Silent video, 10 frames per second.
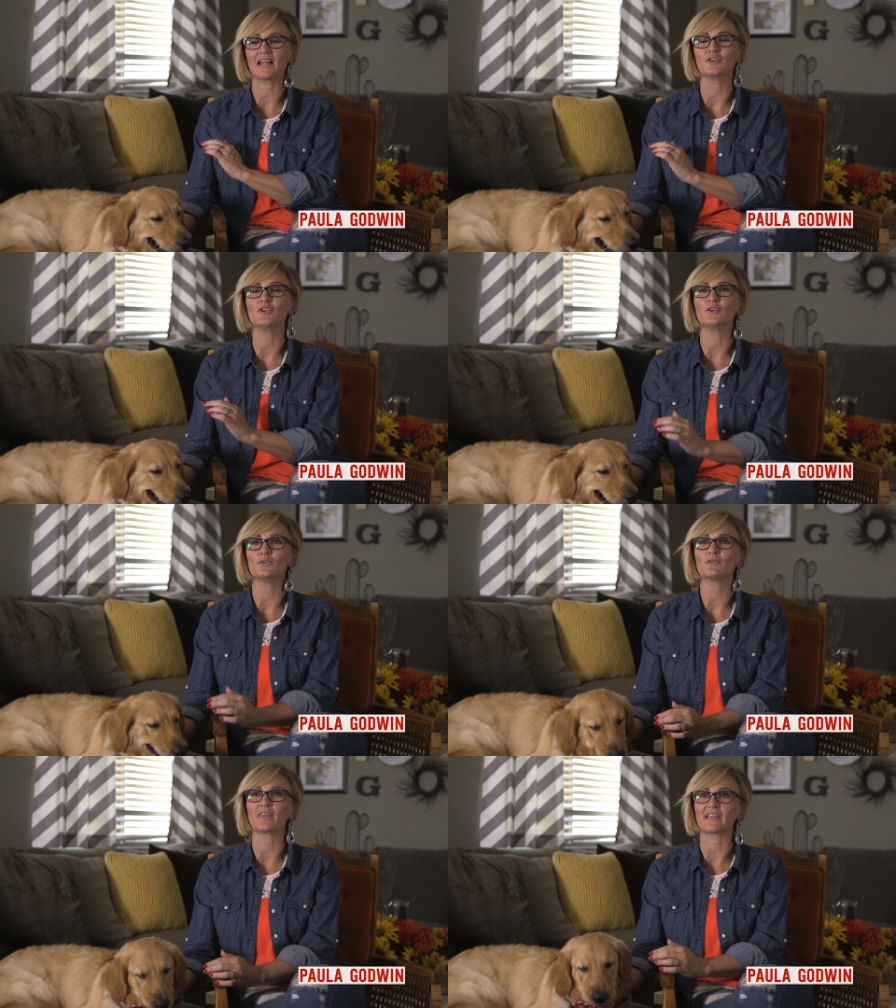I
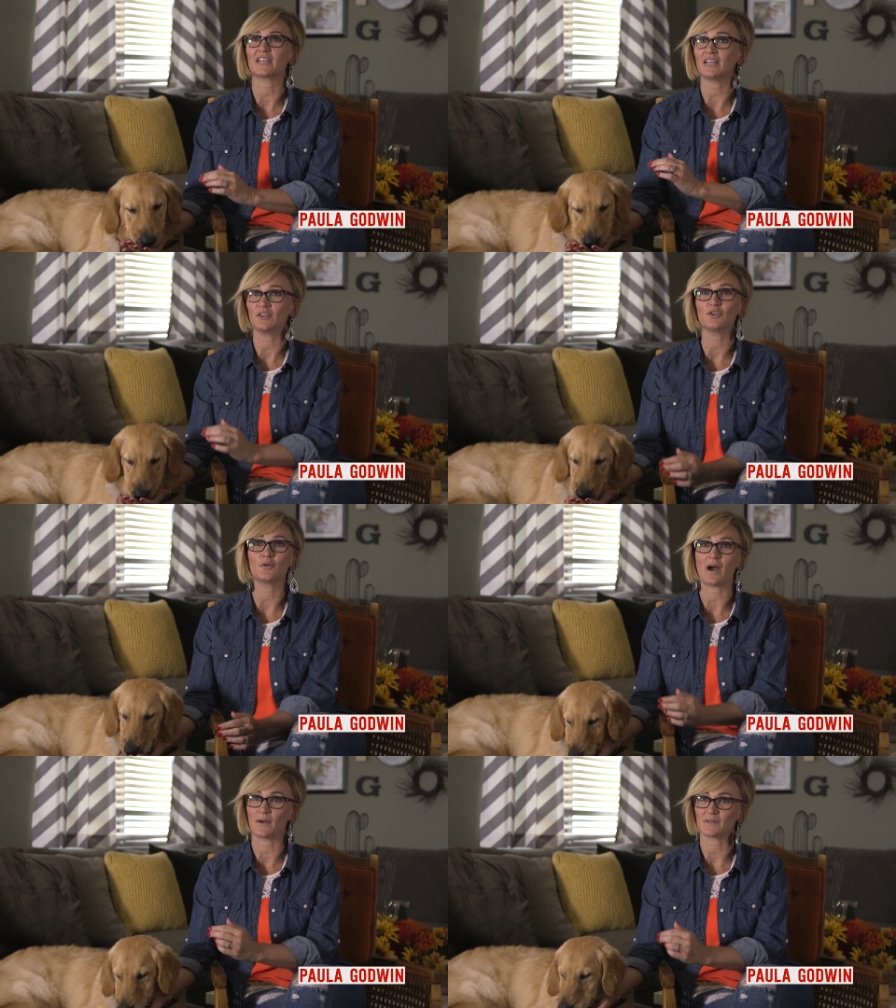knew that he
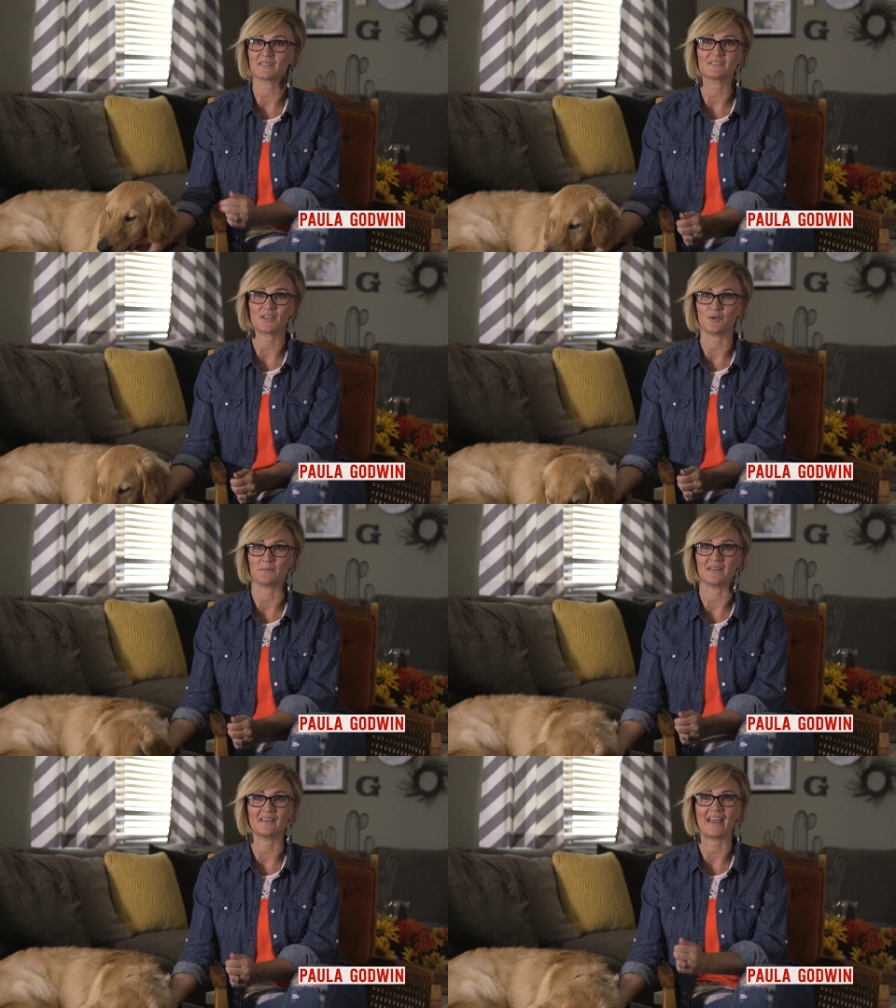knew I was his
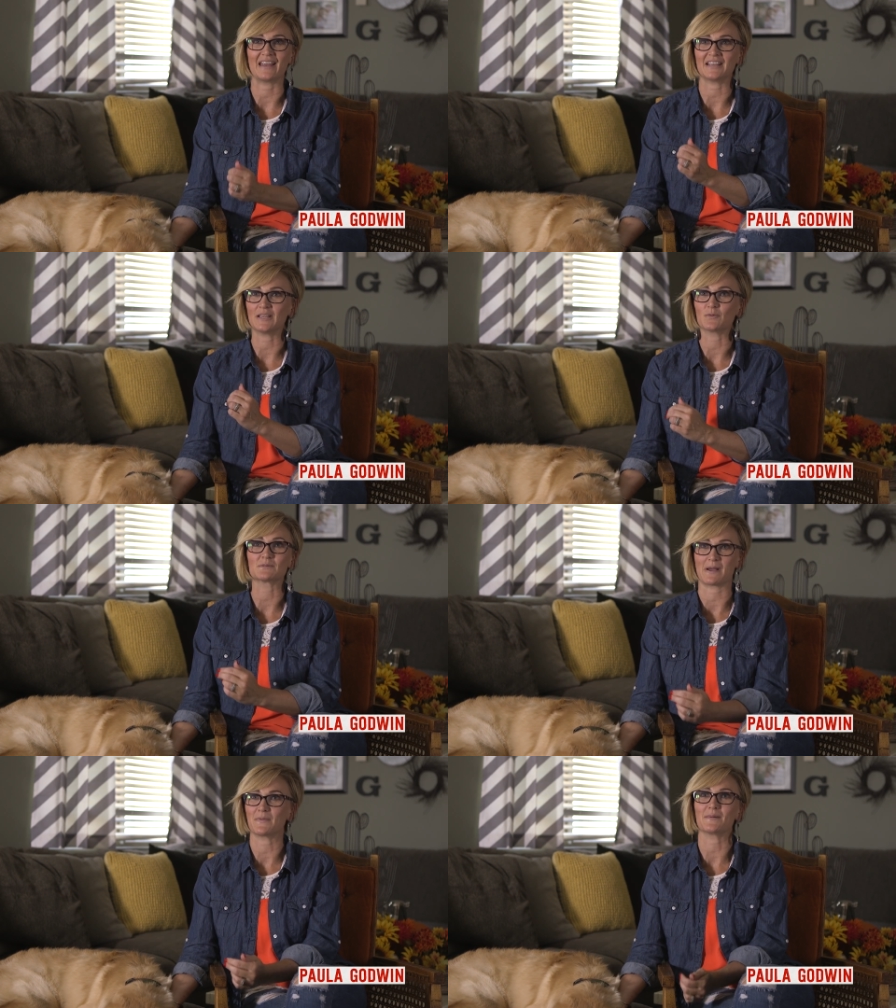human and he
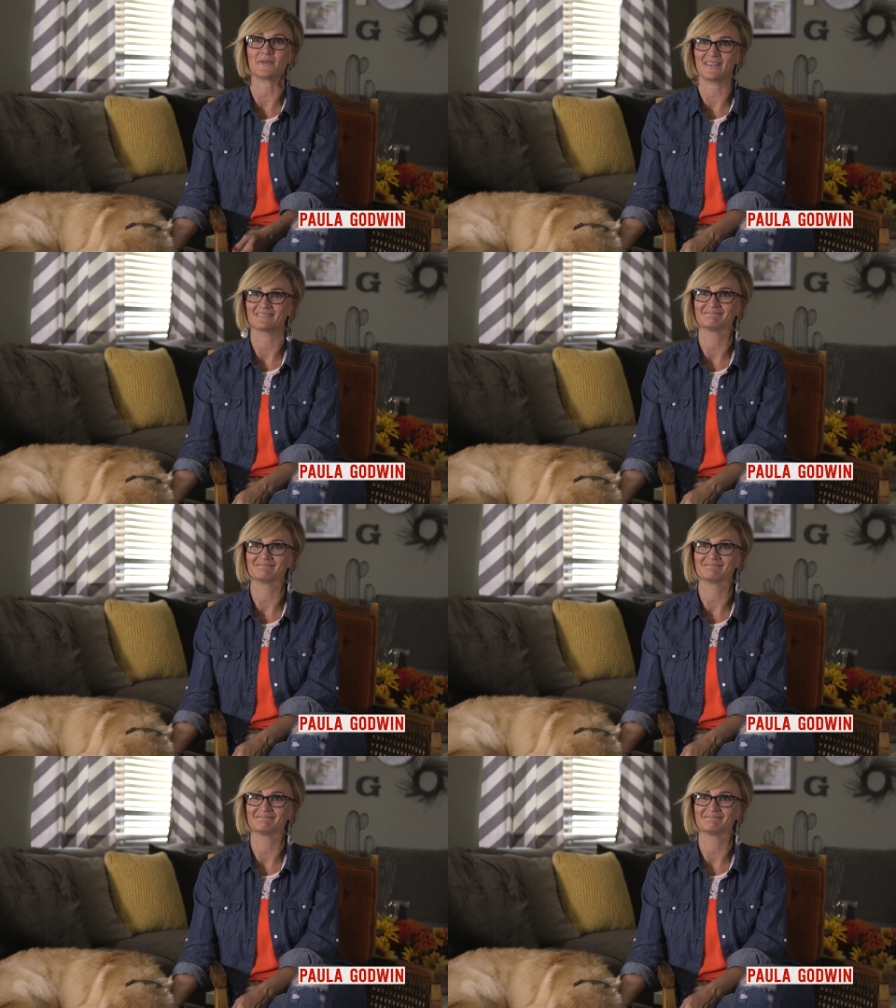was my puppy.